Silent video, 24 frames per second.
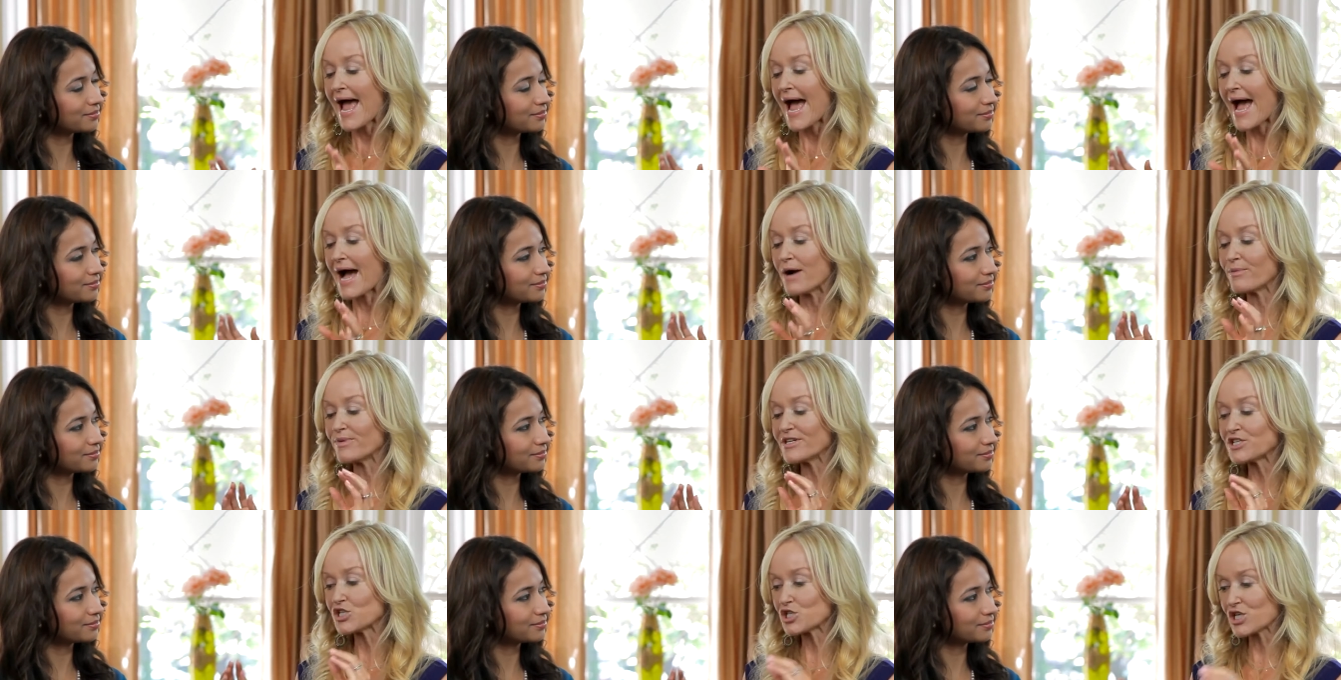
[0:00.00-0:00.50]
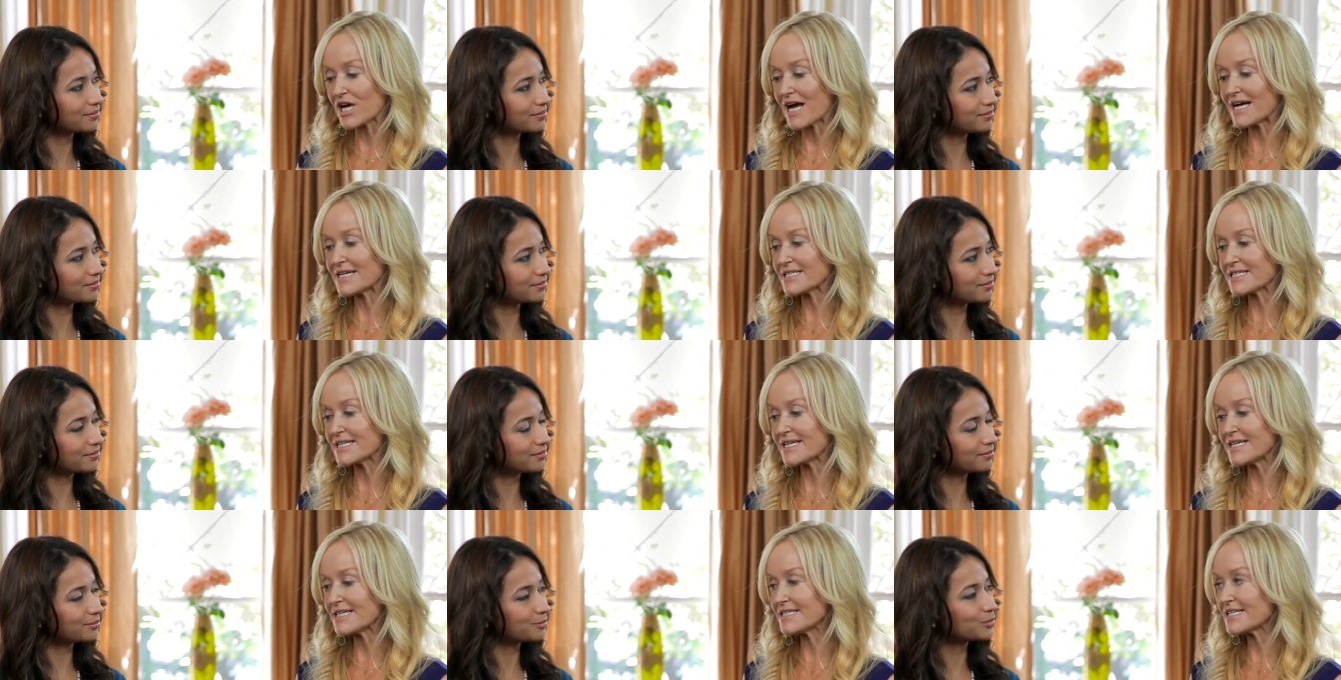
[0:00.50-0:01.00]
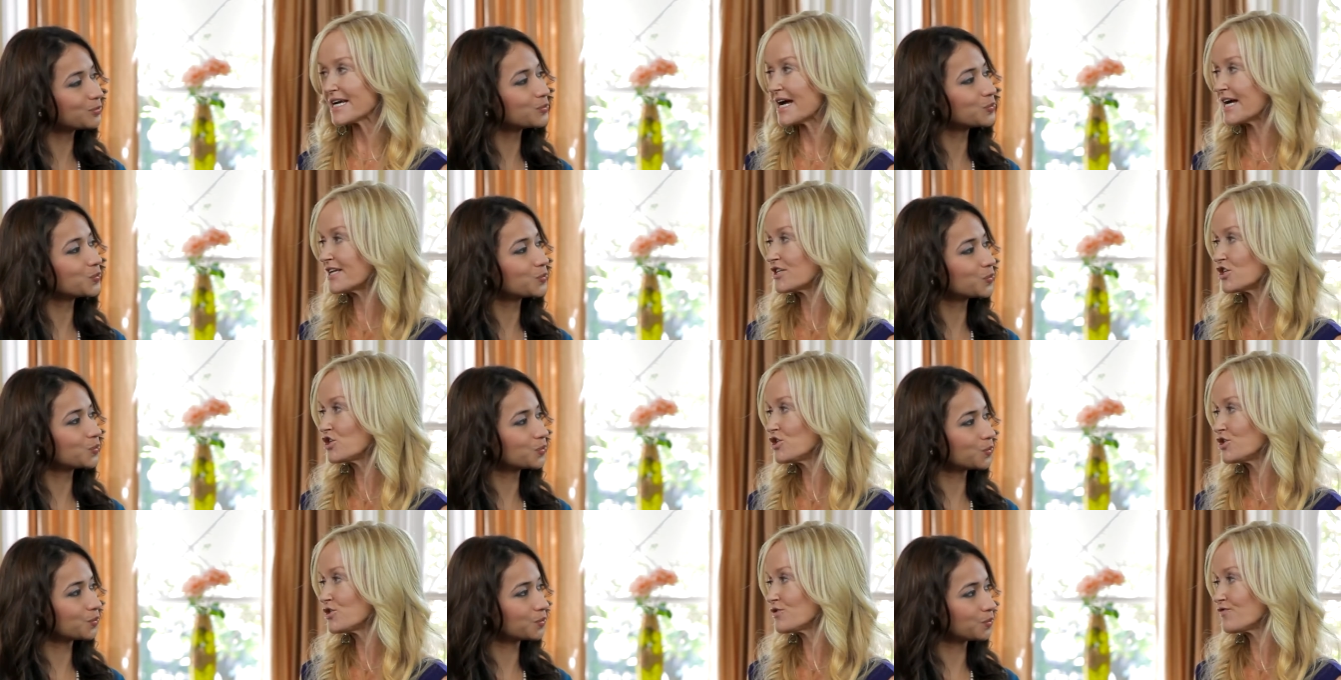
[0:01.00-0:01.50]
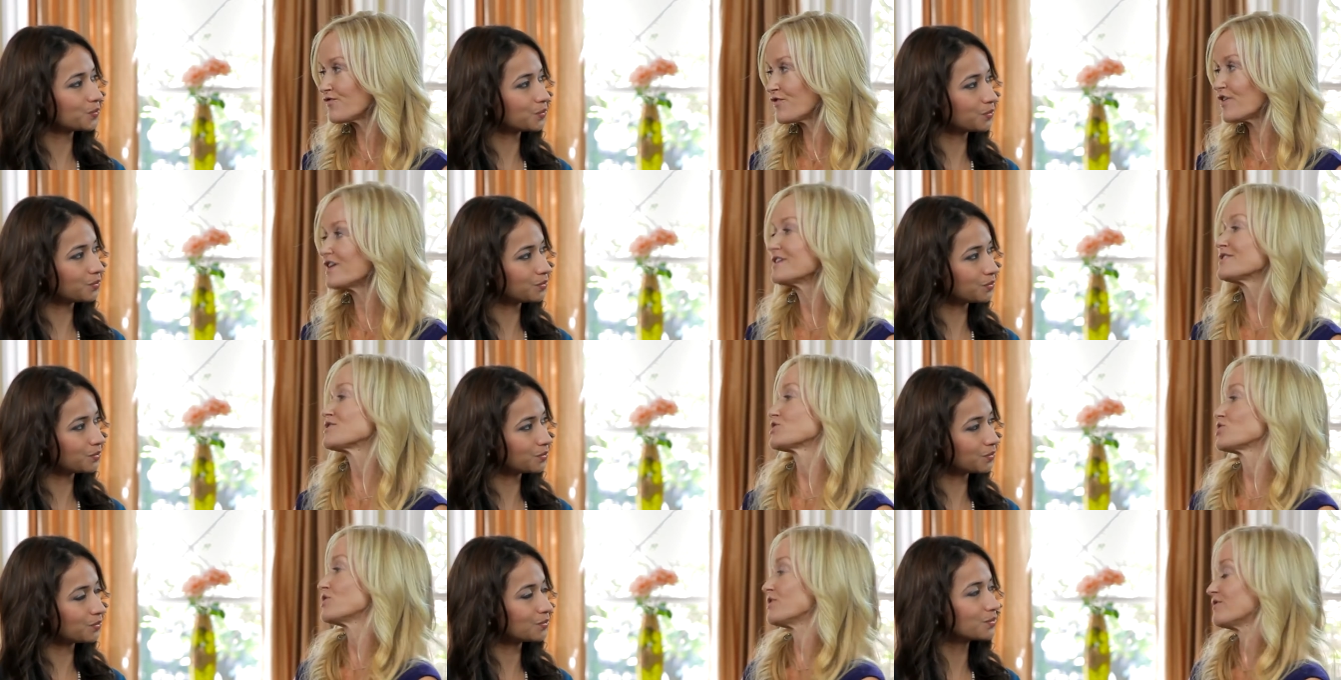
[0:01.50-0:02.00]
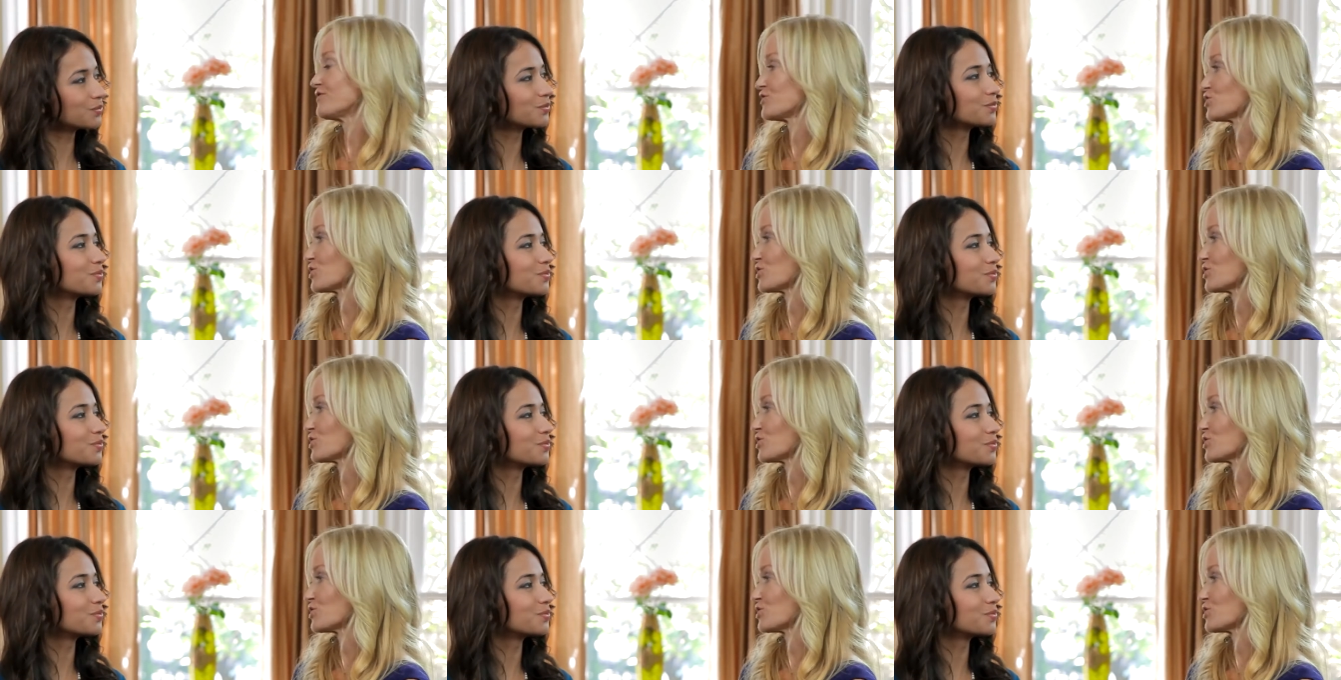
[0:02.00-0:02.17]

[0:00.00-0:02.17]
Speaker 1: And we chatted, and first off,